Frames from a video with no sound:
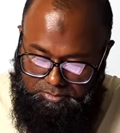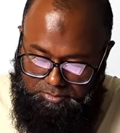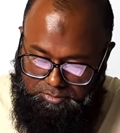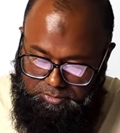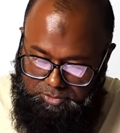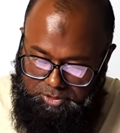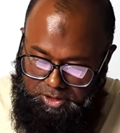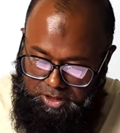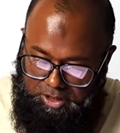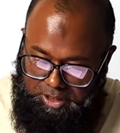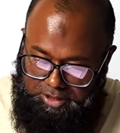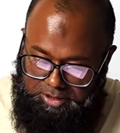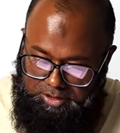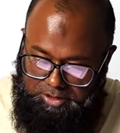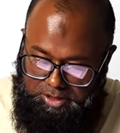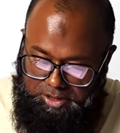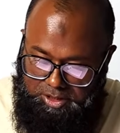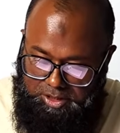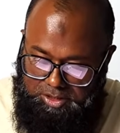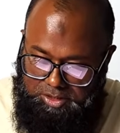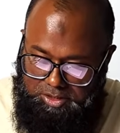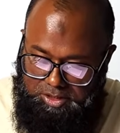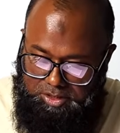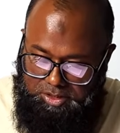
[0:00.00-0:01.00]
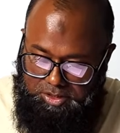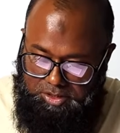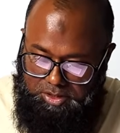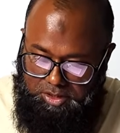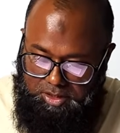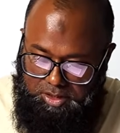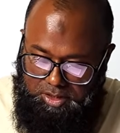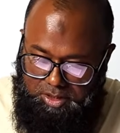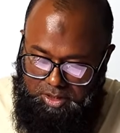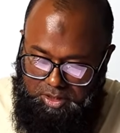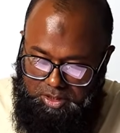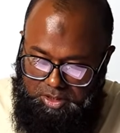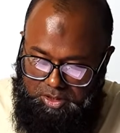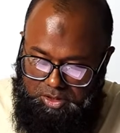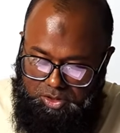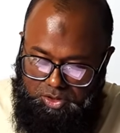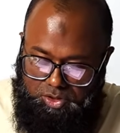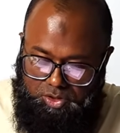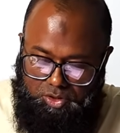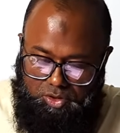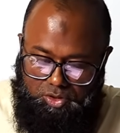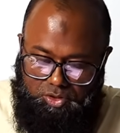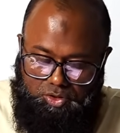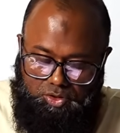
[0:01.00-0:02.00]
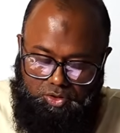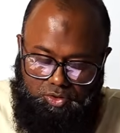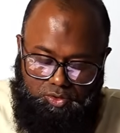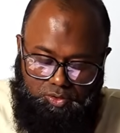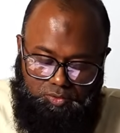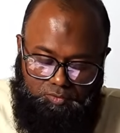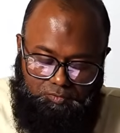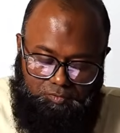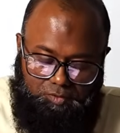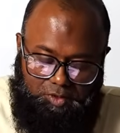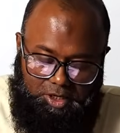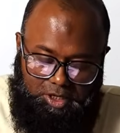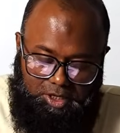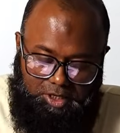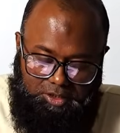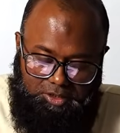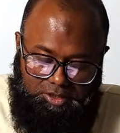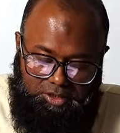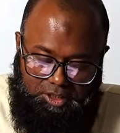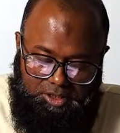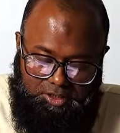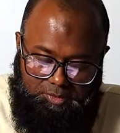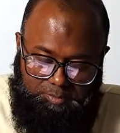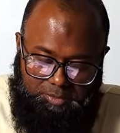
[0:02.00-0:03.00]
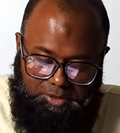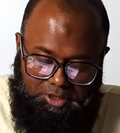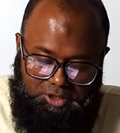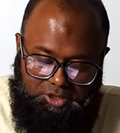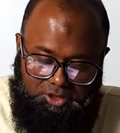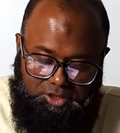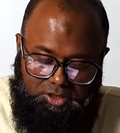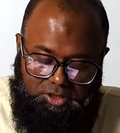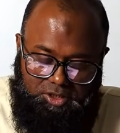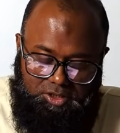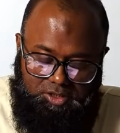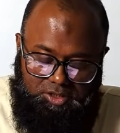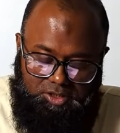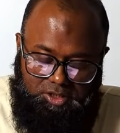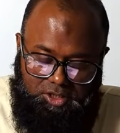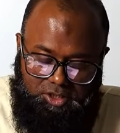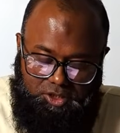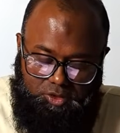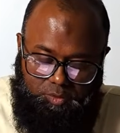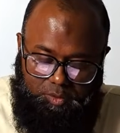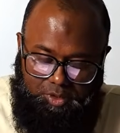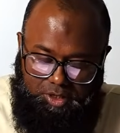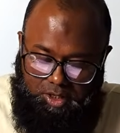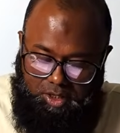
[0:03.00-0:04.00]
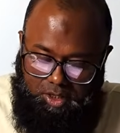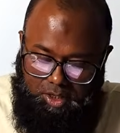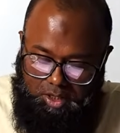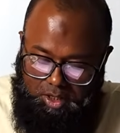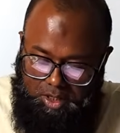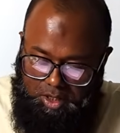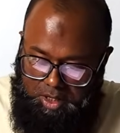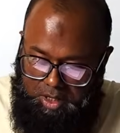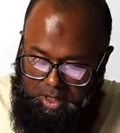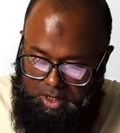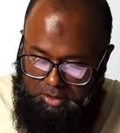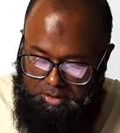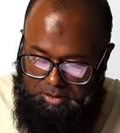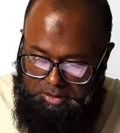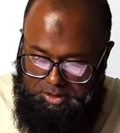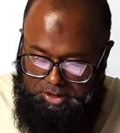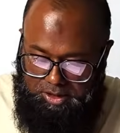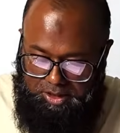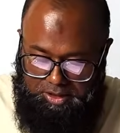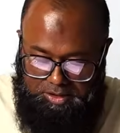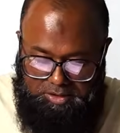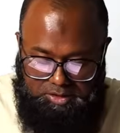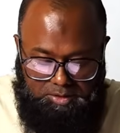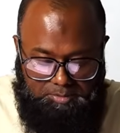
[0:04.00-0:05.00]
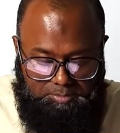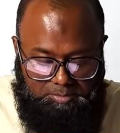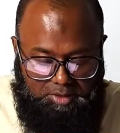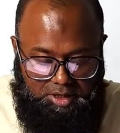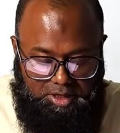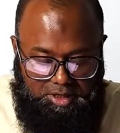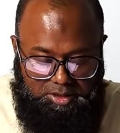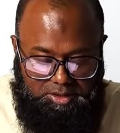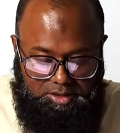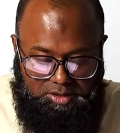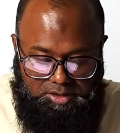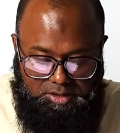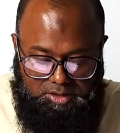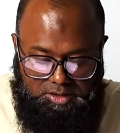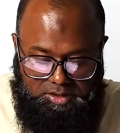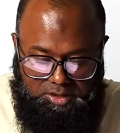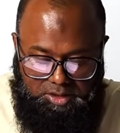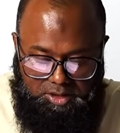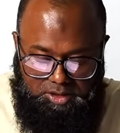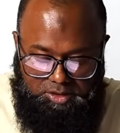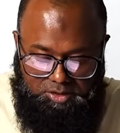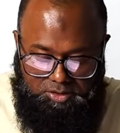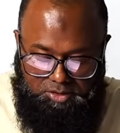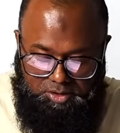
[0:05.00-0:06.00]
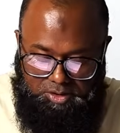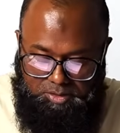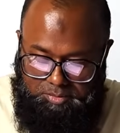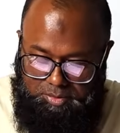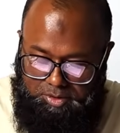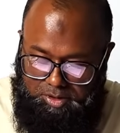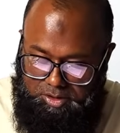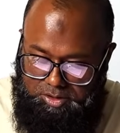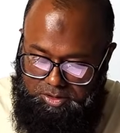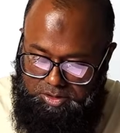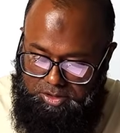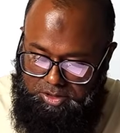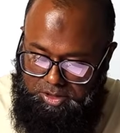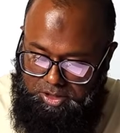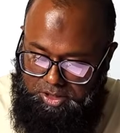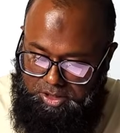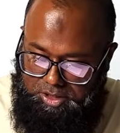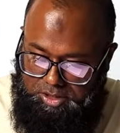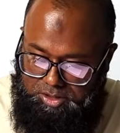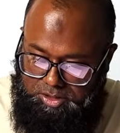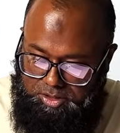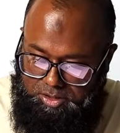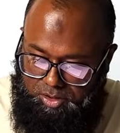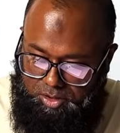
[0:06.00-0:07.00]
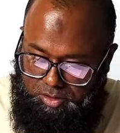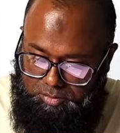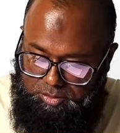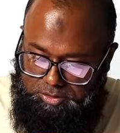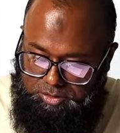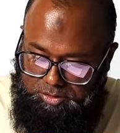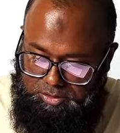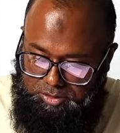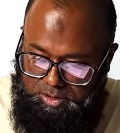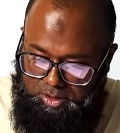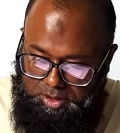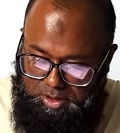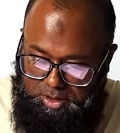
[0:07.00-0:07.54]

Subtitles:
like this. So to find the expression in this way, I'll take the minus e to the power t as common.